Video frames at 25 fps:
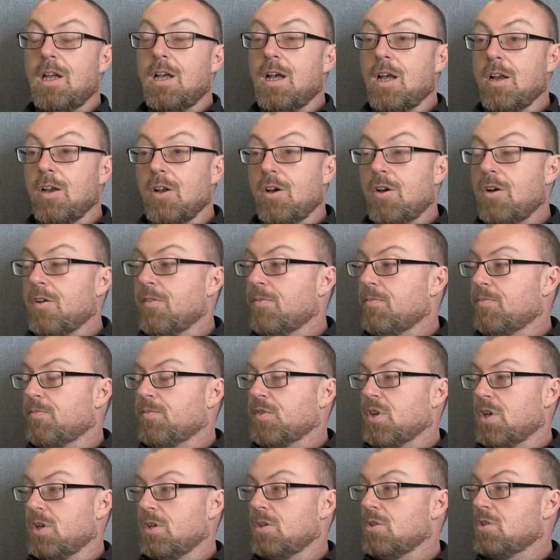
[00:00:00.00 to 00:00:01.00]
A lot
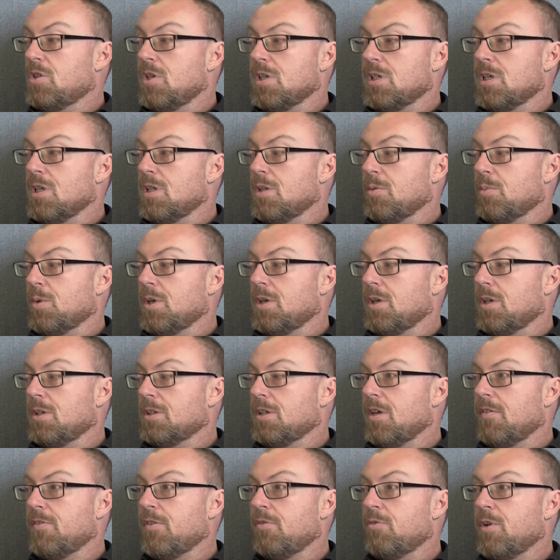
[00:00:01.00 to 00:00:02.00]
of cultures in the world
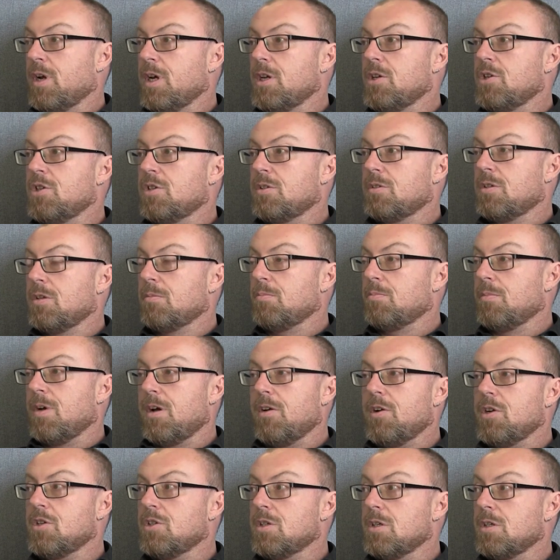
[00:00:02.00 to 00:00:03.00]
have arranged
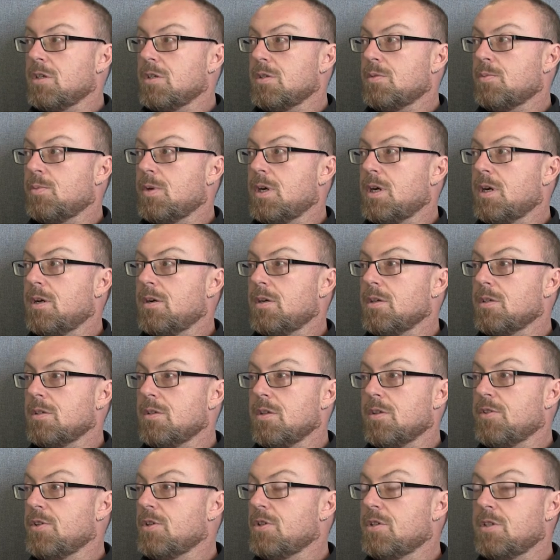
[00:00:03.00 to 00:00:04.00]
marriages where it's
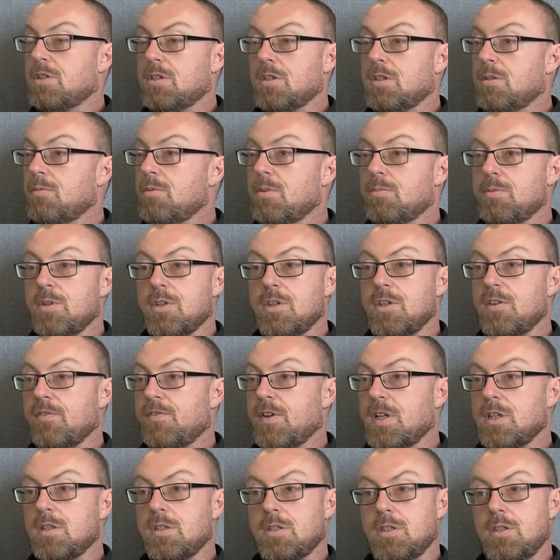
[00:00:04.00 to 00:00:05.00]
nothing to do with whether you
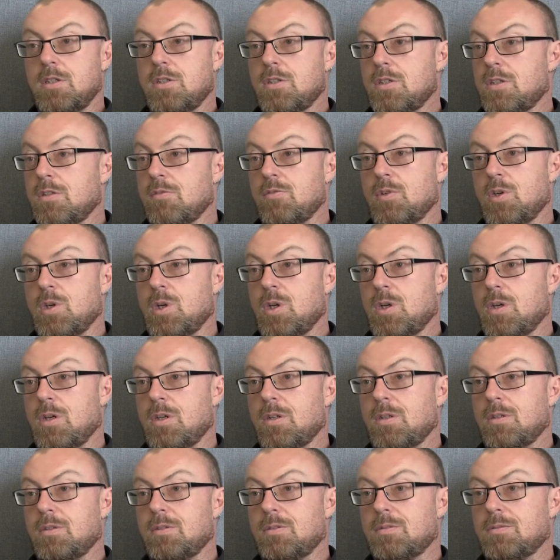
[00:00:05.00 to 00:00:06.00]
fancy each other or
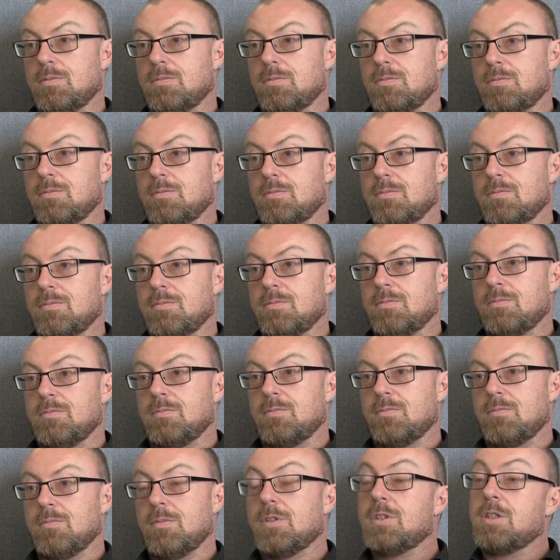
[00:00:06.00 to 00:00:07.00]
not. Mm.
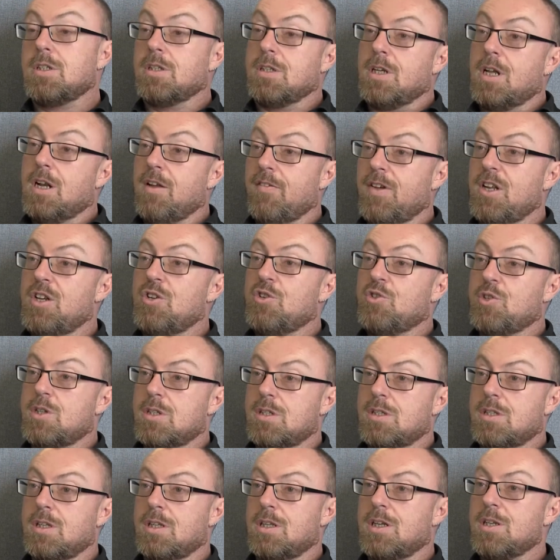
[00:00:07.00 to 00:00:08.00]
Which is kind of
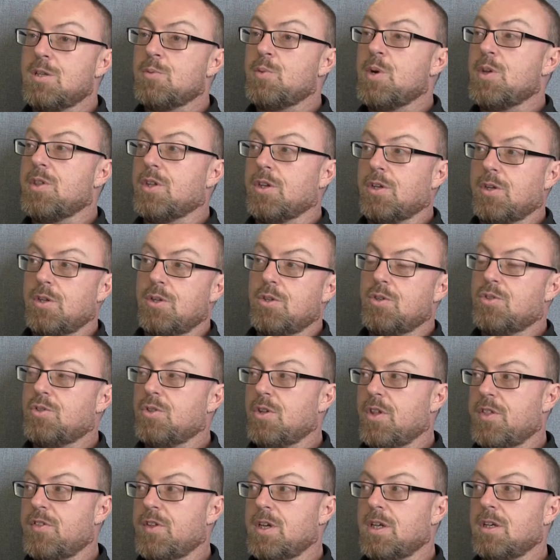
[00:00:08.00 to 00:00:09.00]
interesting, that's where the
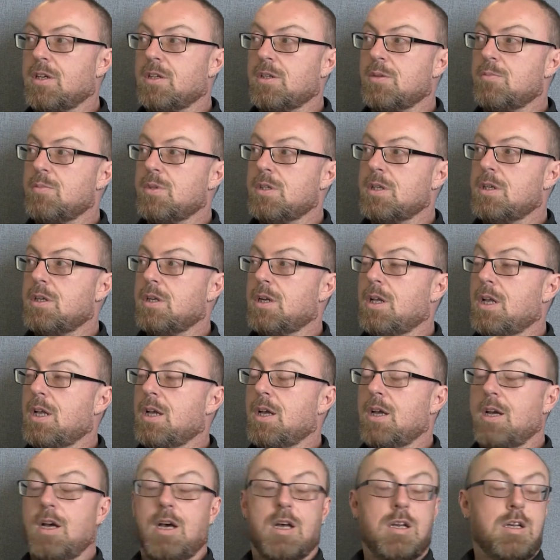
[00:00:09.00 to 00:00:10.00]
cultural thing comes in.
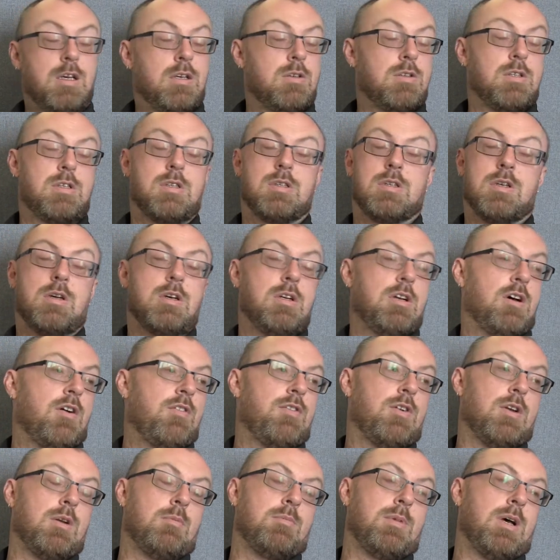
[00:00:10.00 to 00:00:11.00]
I know, this is going
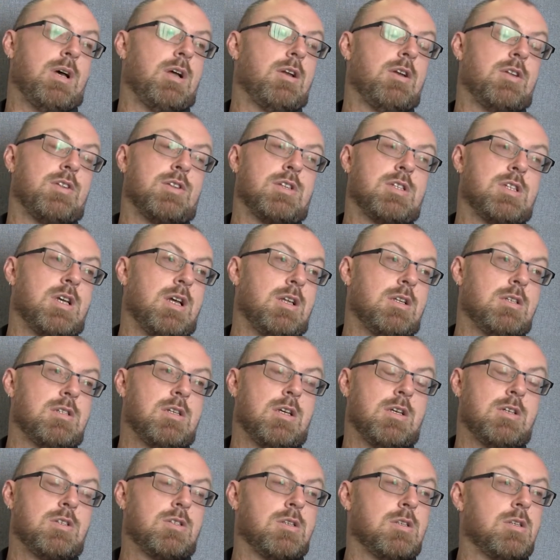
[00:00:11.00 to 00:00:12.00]
off on about another ten
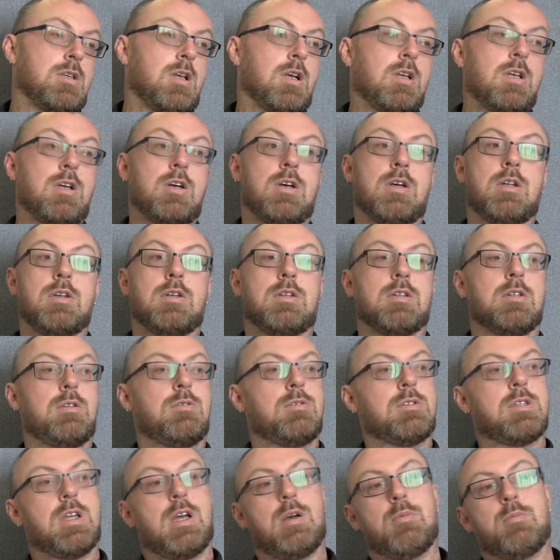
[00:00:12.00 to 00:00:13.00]
tangent, I can't do
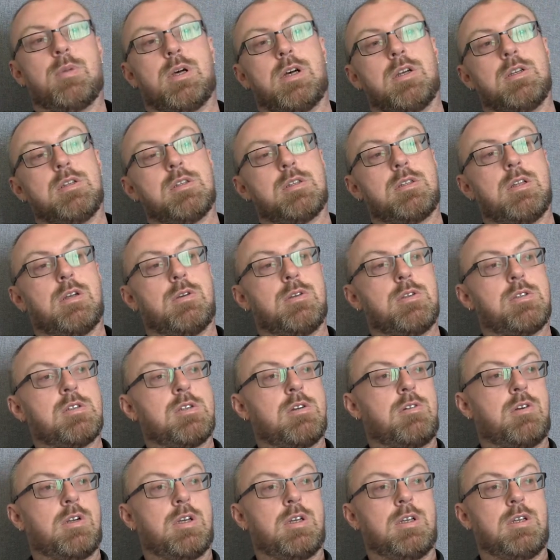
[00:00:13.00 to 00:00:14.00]
sound bites, Lois,
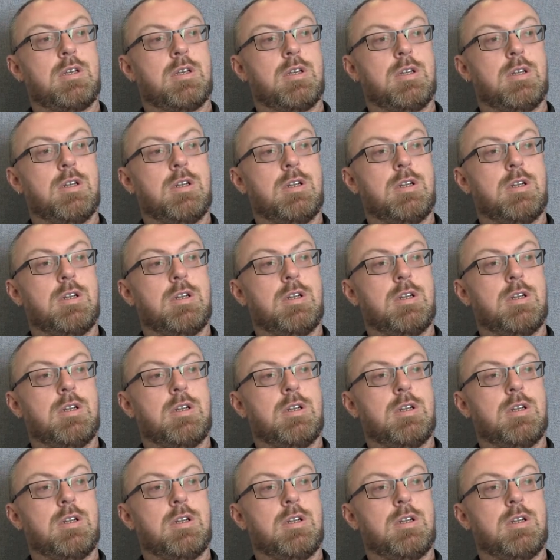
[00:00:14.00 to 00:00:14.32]
sorry.